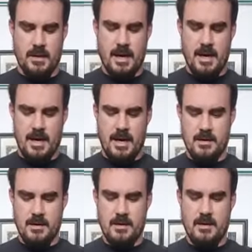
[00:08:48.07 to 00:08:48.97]

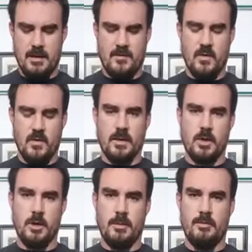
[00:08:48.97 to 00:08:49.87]
And if you get a
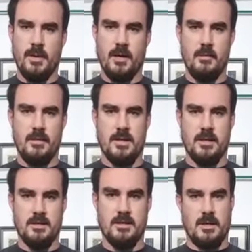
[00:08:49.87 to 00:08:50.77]
little bit bigger,
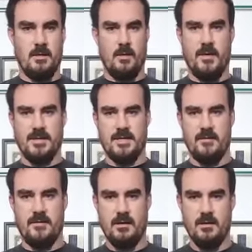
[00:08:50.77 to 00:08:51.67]
because, I don't know,
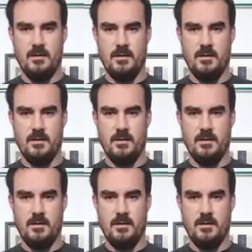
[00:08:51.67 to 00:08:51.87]
Thanksgiving,